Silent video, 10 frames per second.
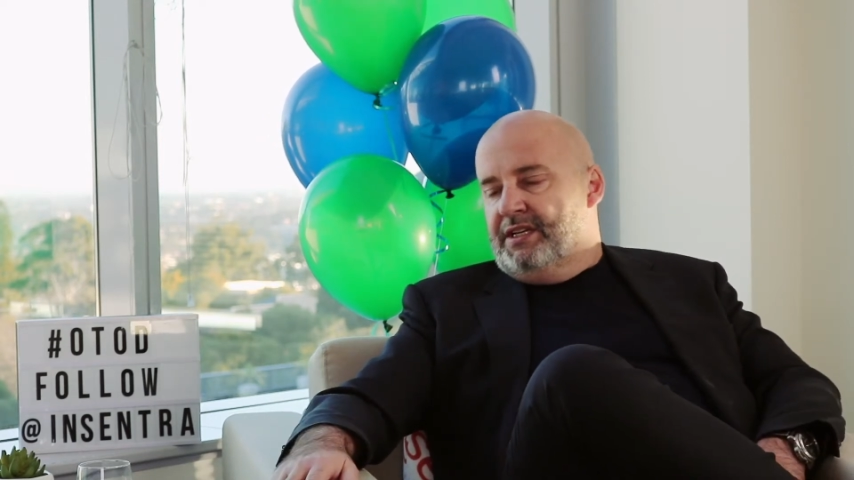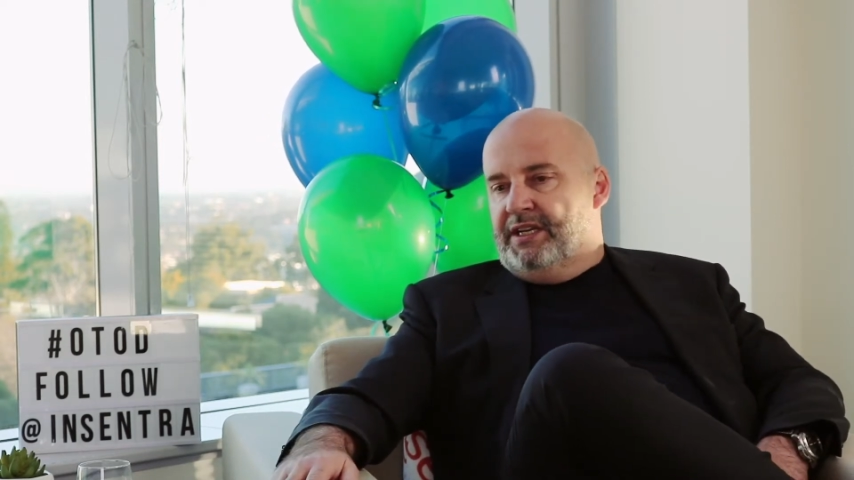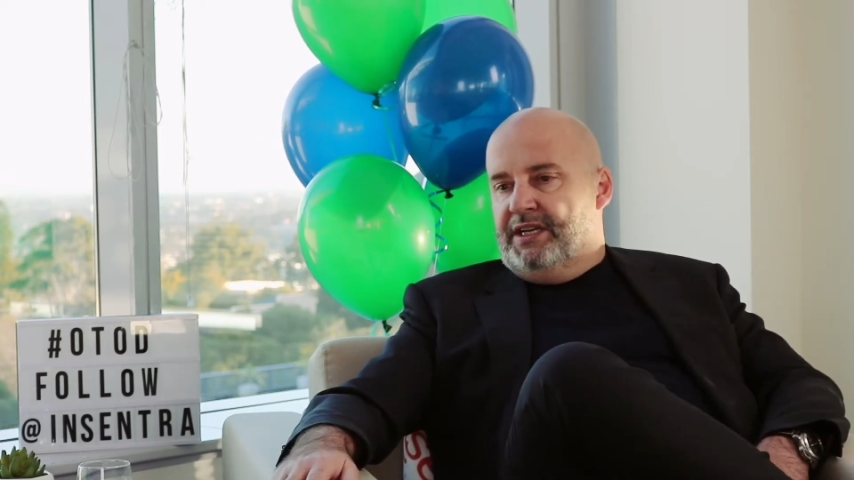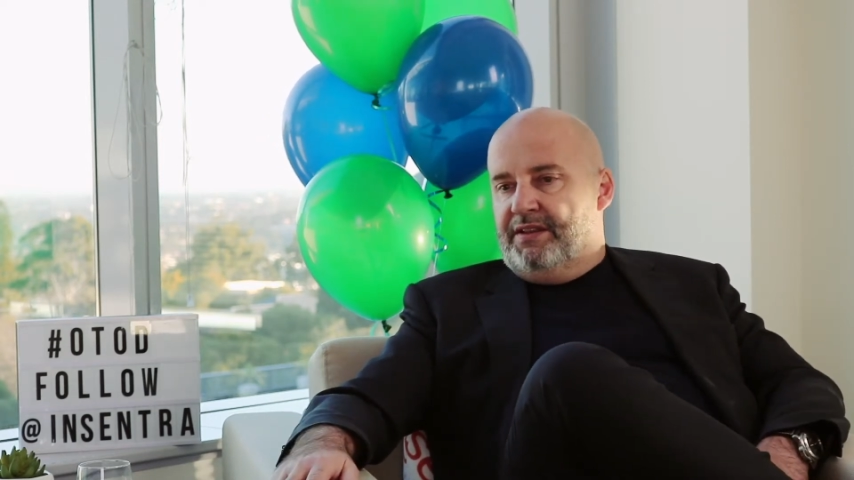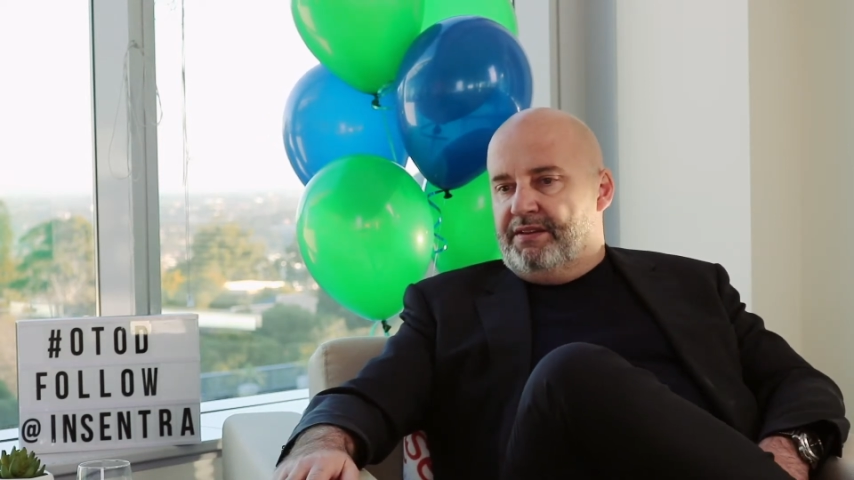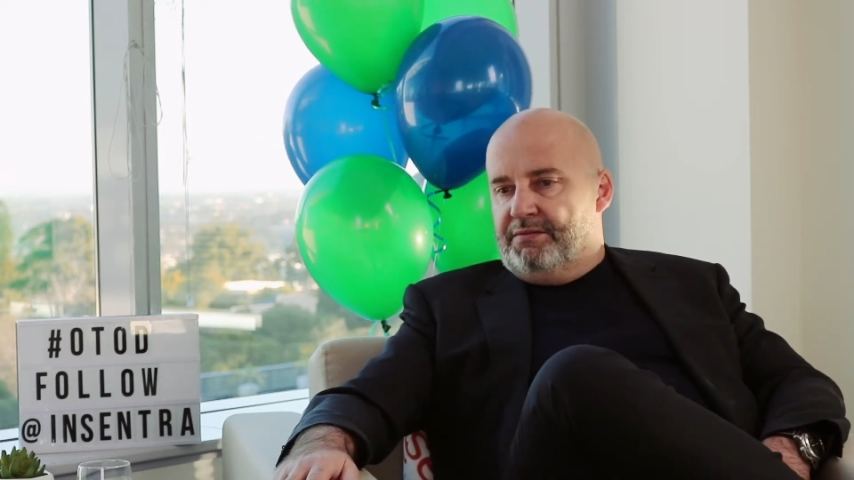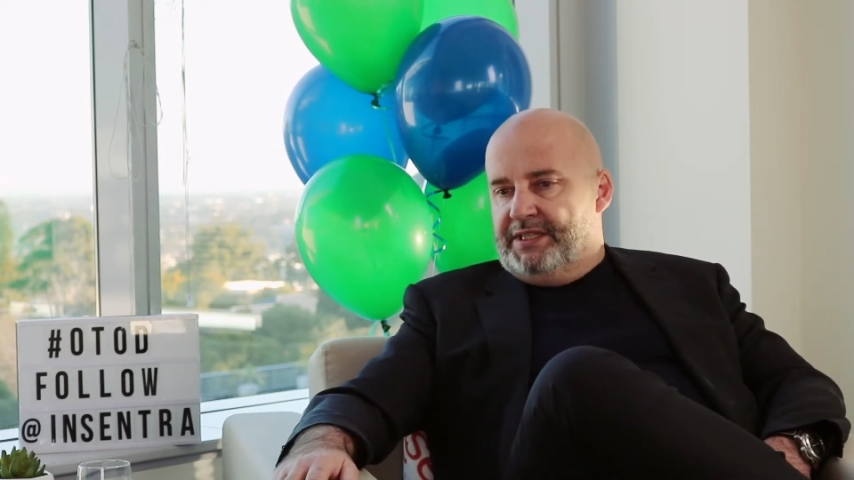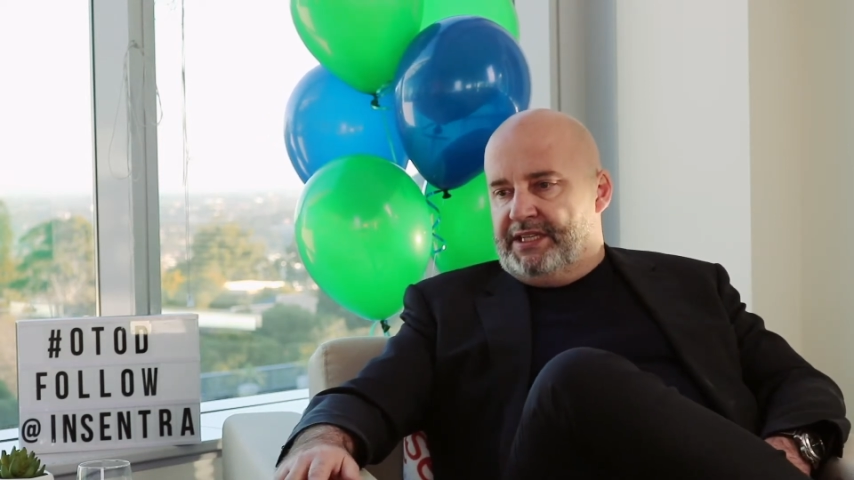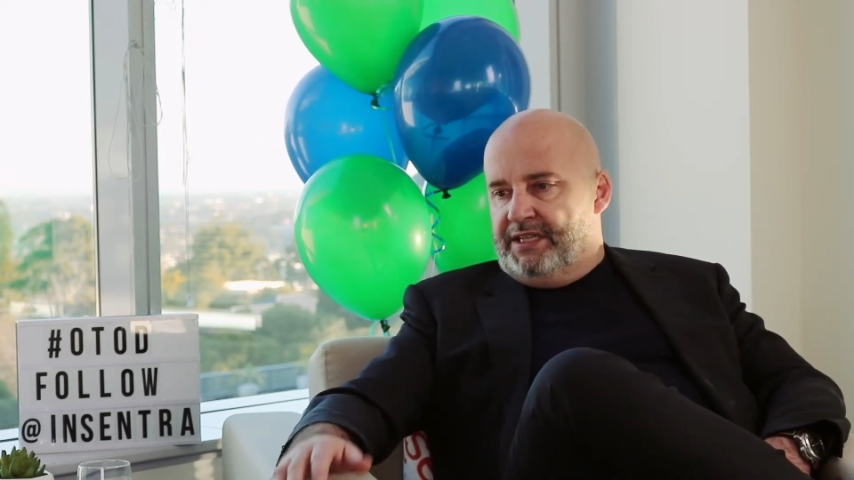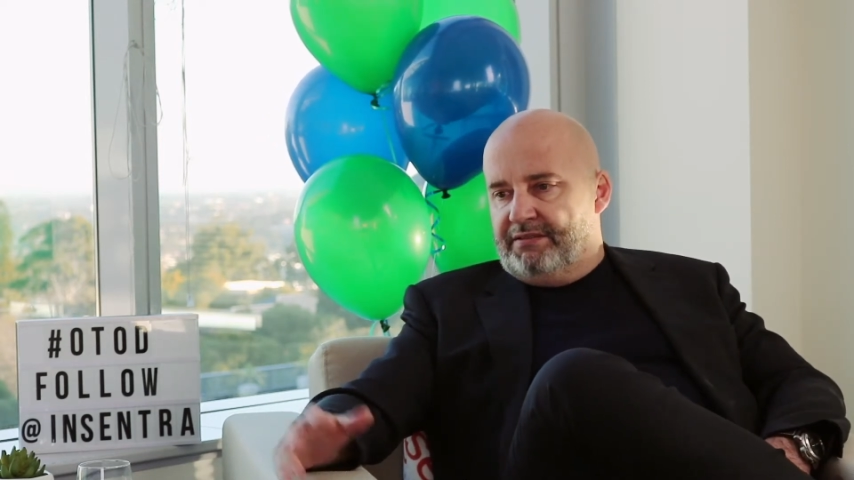that we
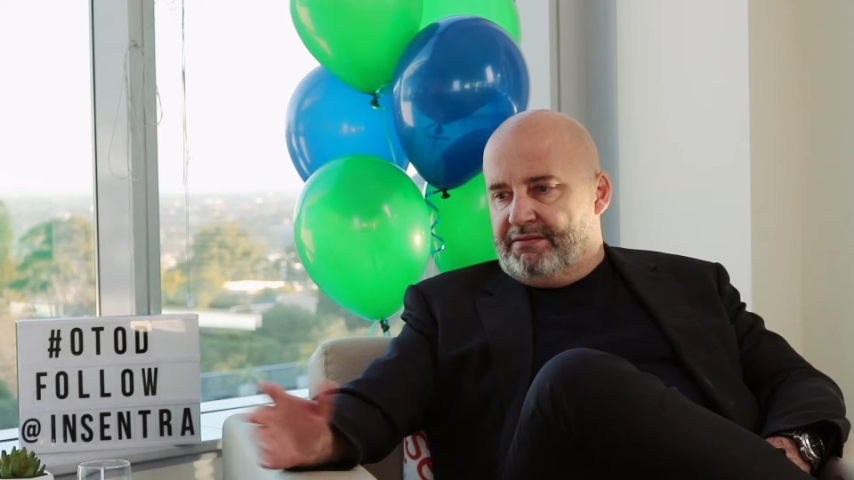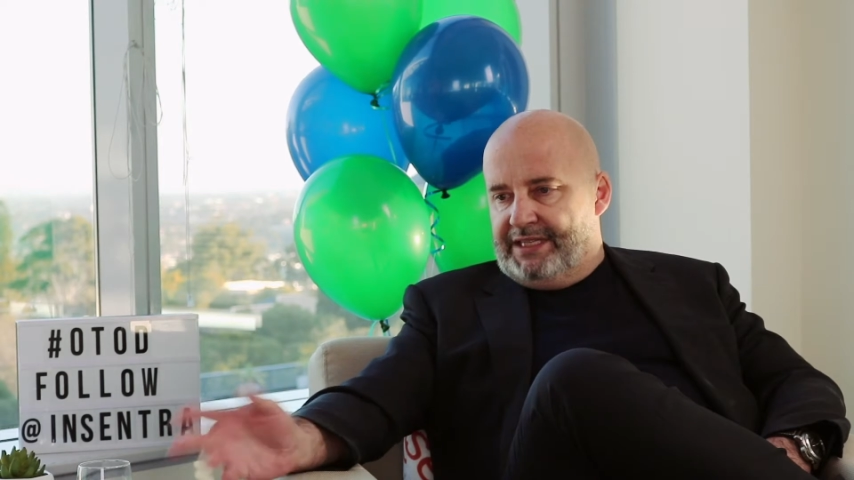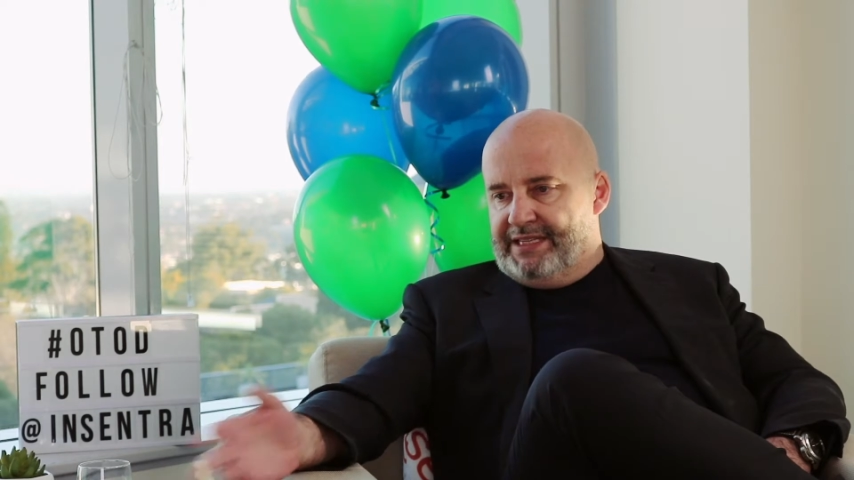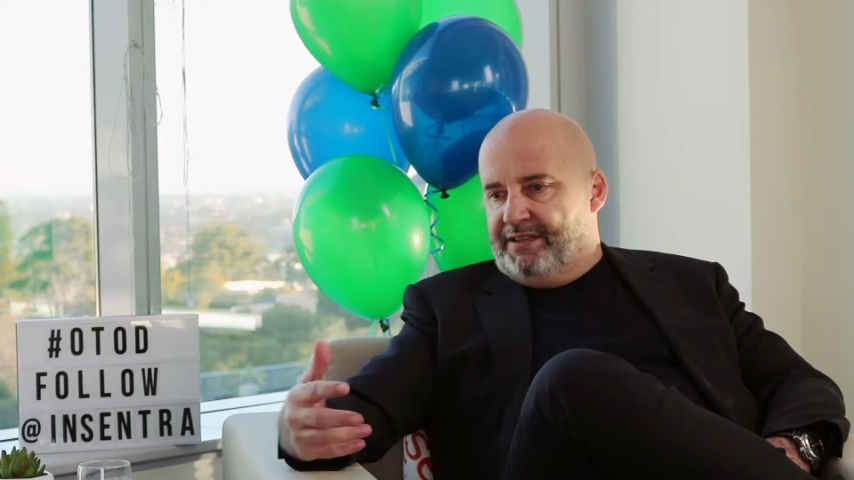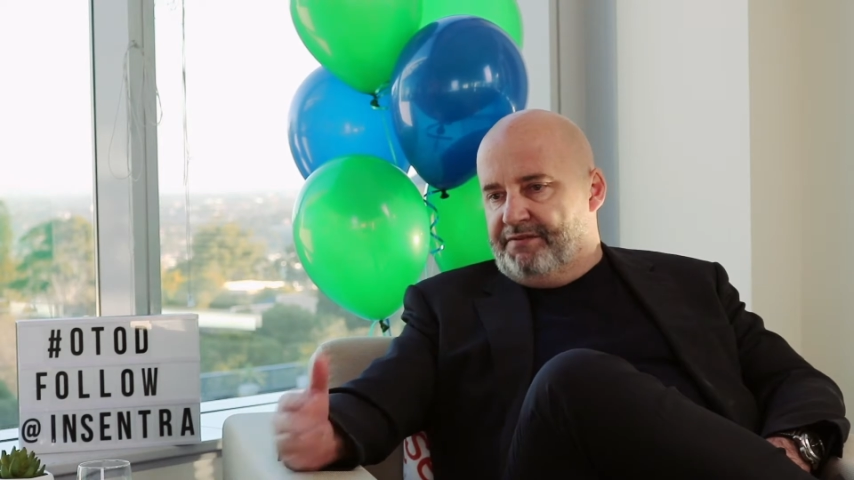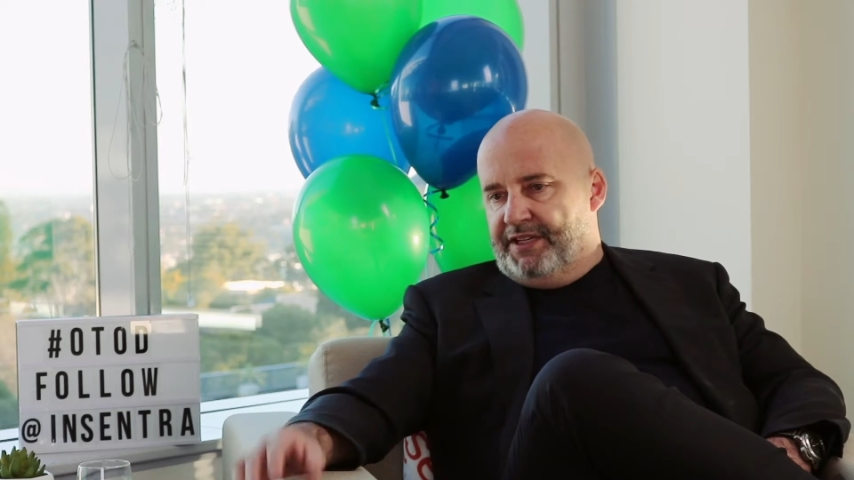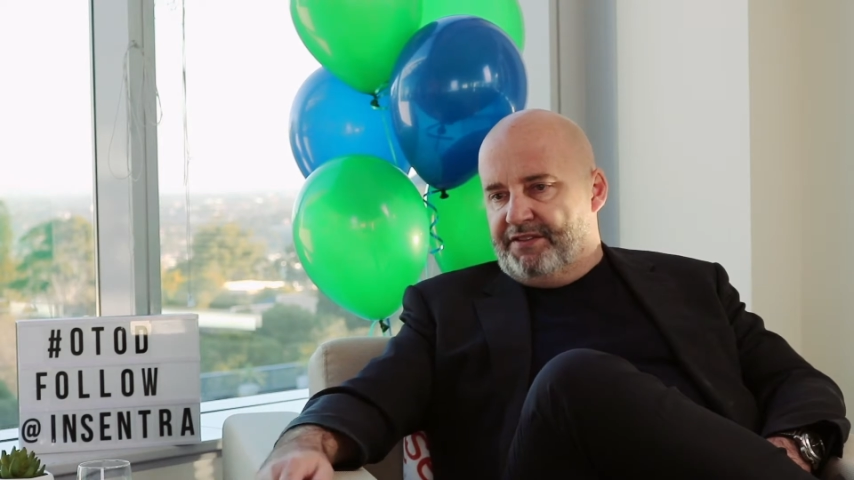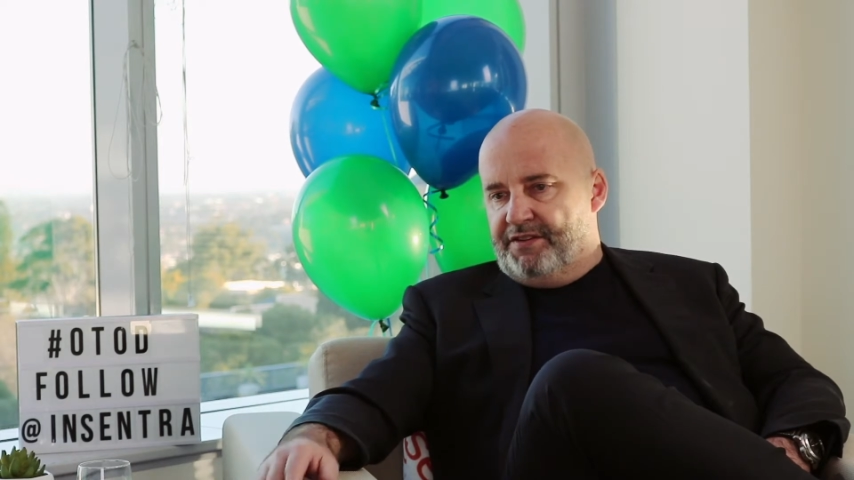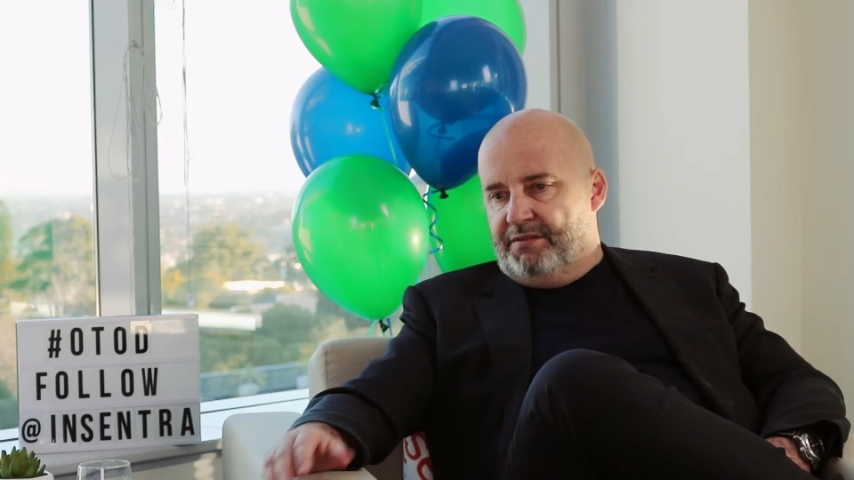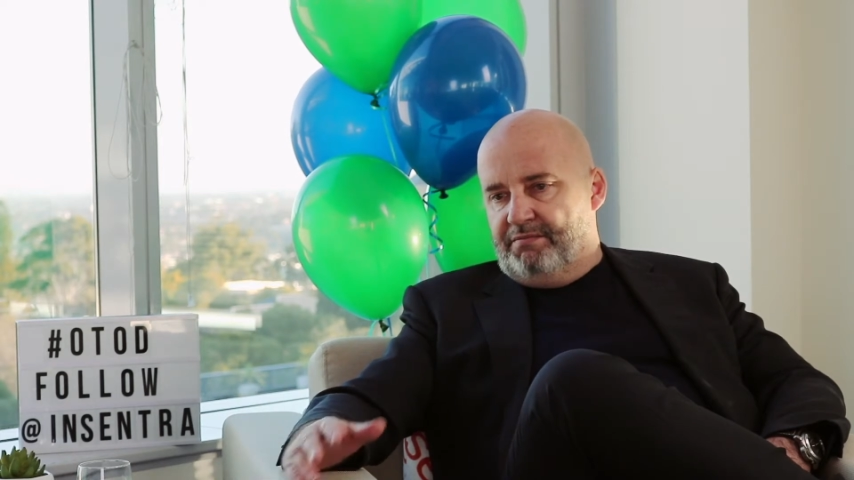take data feeds
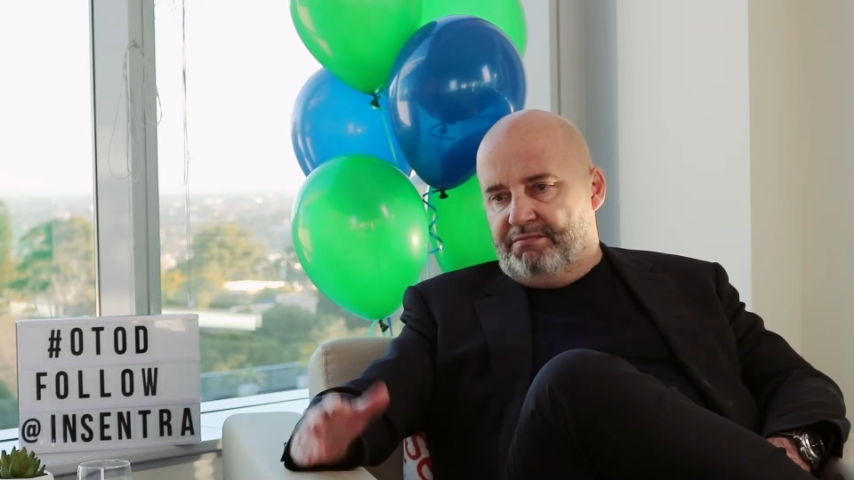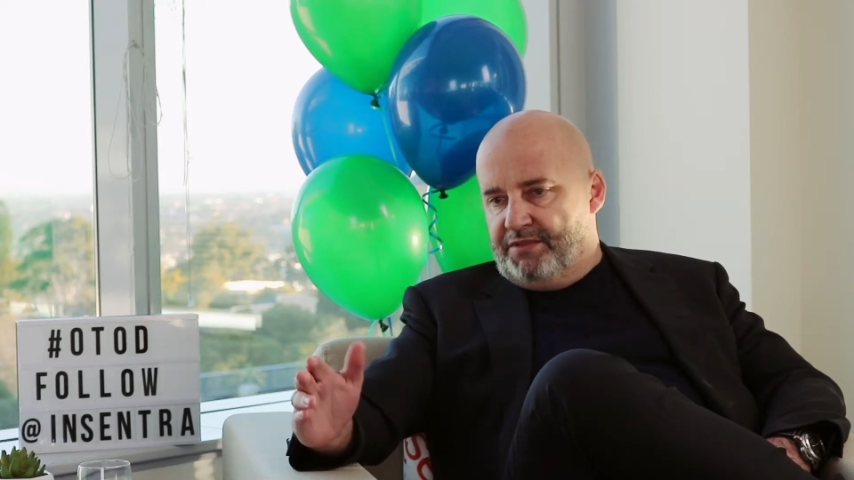from